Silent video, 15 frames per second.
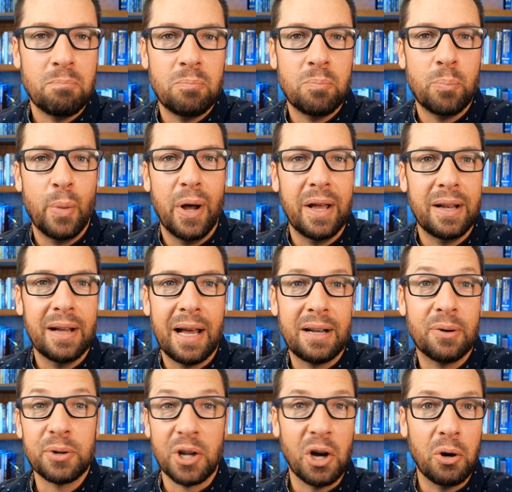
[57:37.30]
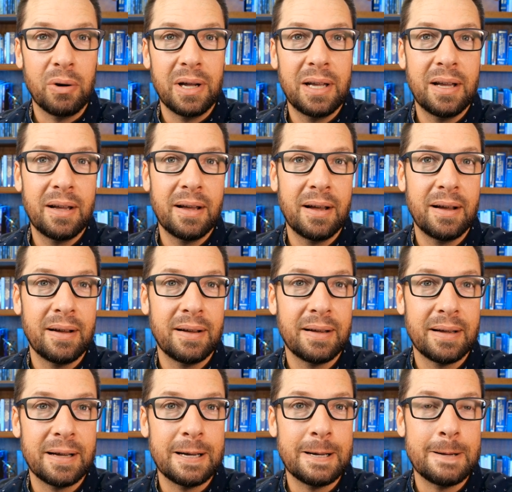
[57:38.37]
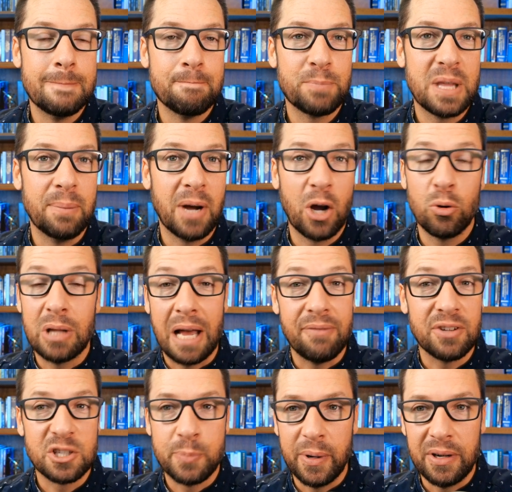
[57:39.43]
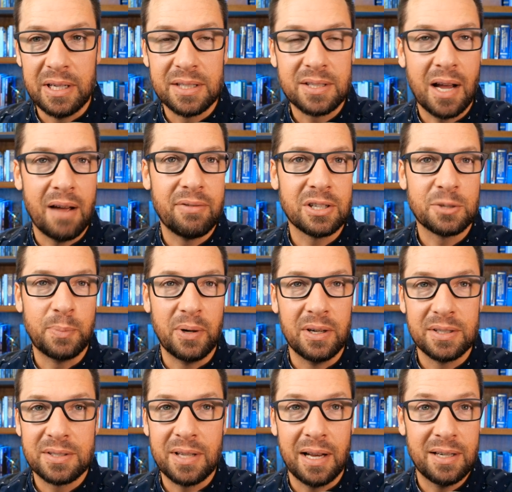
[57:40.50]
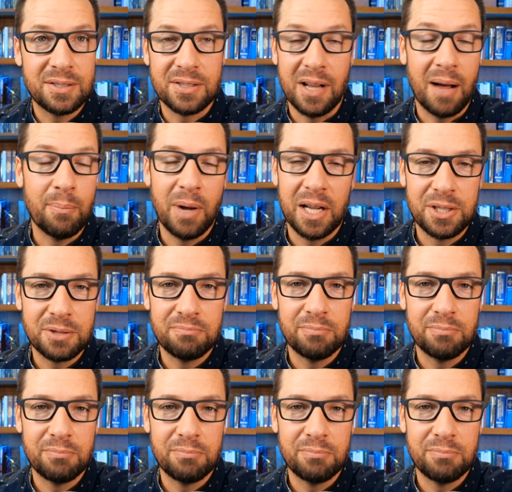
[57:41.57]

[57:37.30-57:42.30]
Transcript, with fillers: But I don't know. In my own life experience, I've experienced, and it's not much,